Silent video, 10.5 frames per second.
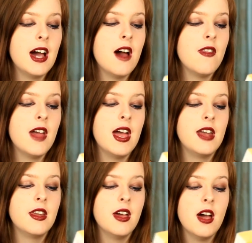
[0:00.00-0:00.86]
and
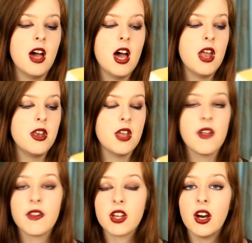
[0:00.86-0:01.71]
then
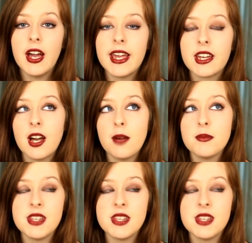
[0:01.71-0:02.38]
another guy comes